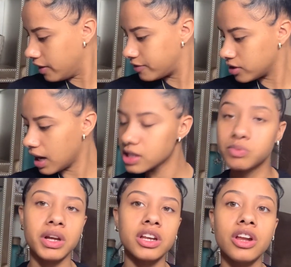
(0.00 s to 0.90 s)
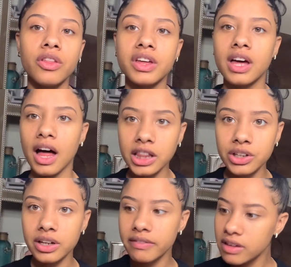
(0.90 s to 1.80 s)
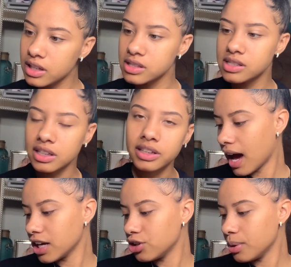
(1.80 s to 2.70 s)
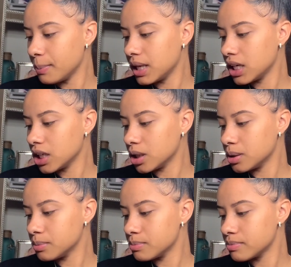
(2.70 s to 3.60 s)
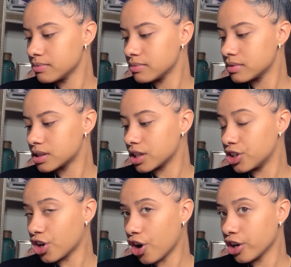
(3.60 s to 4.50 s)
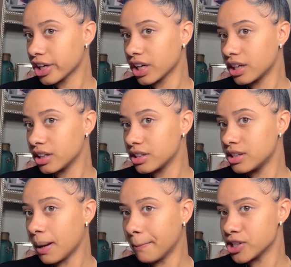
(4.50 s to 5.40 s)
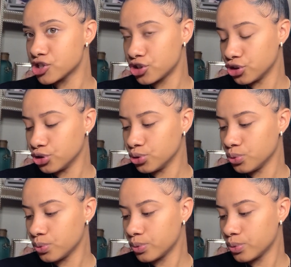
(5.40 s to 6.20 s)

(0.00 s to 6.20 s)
you guys want to know the color of the concealer, I do medium to dark number 2